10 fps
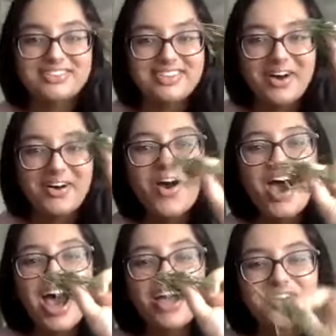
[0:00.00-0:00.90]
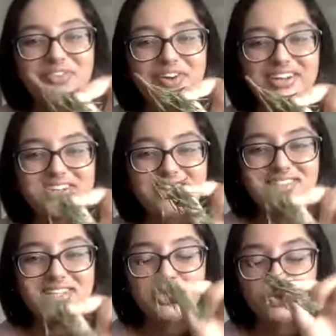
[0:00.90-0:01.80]
So I'm gonna put in
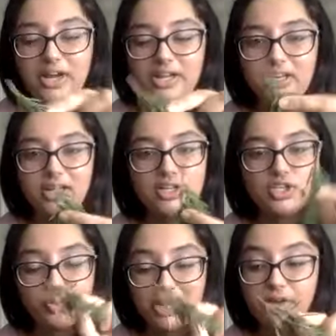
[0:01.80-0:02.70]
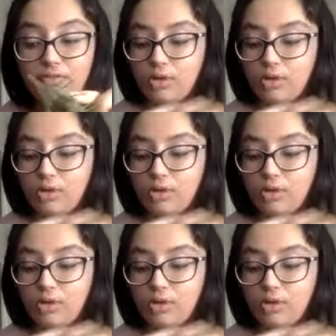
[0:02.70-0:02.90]
just this 1 sprig of